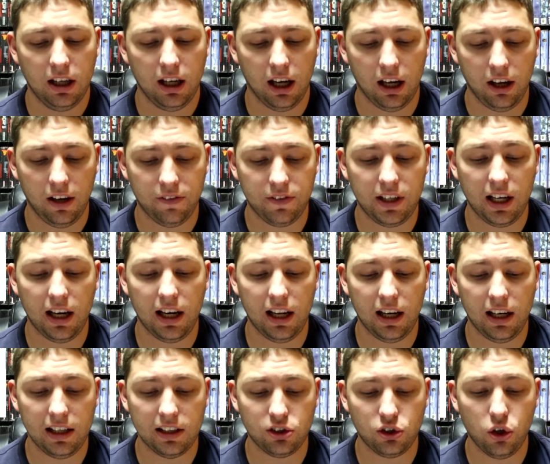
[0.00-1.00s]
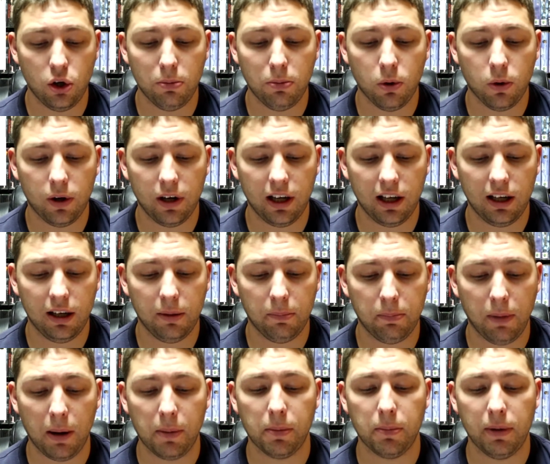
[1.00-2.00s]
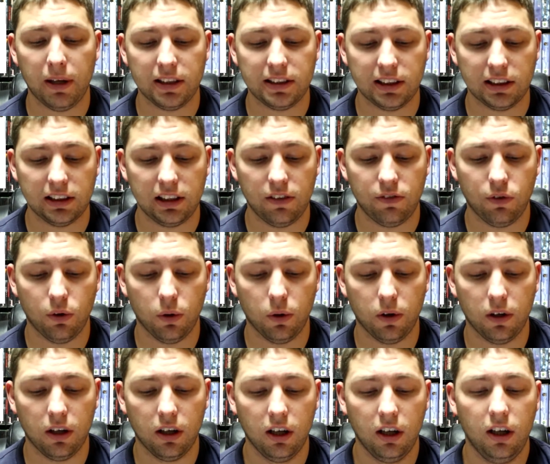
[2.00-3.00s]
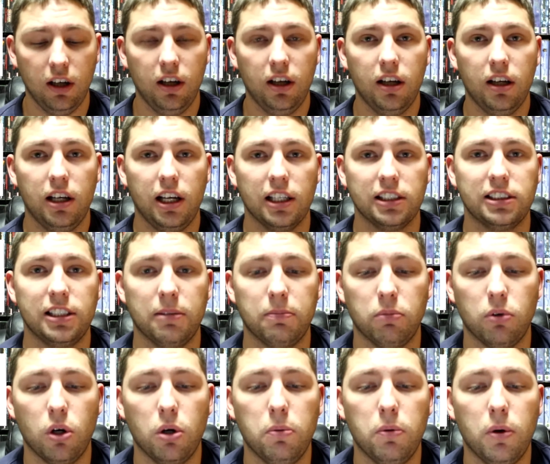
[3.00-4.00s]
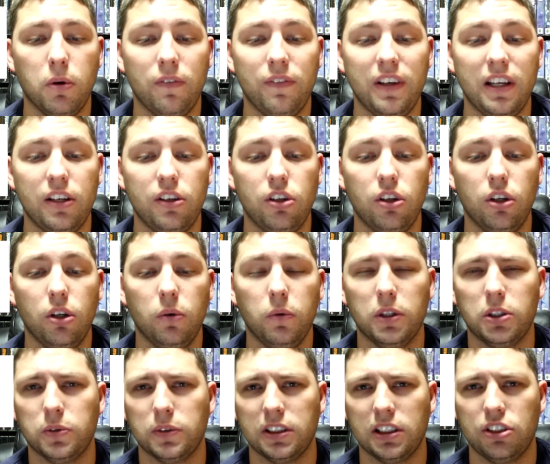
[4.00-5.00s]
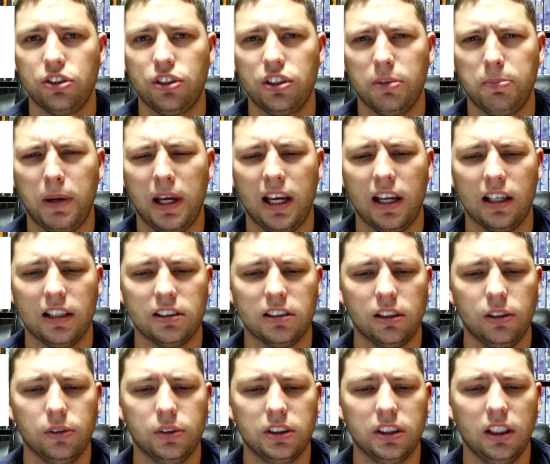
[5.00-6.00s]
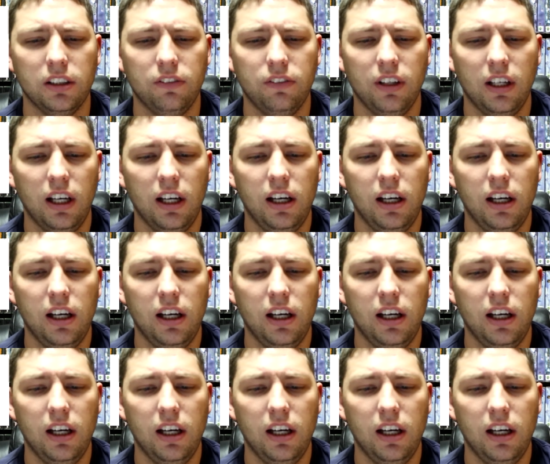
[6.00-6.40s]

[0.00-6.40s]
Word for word: Uh, you have 1080 Snowboarding, Bomberman 64, Custom Robo V2, which was a Japan exclusive,